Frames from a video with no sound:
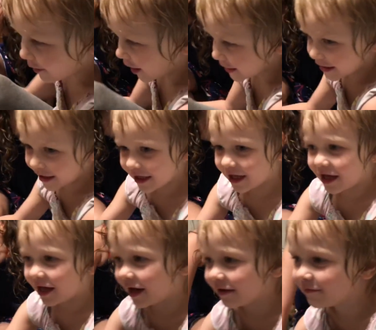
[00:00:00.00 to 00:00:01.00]
watching,
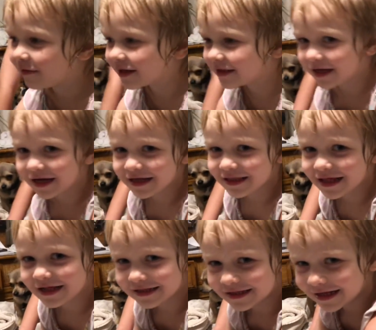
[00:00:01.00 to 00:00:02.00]
and make sure
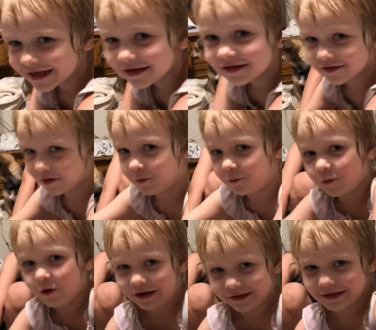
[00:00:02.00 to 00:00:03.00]
to see the
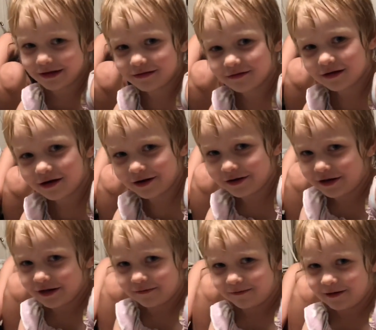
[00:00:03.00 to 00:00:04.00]
what on
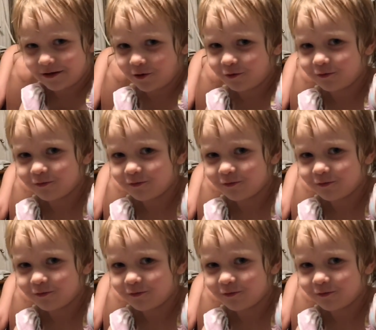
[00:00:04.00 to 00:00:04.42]
this video.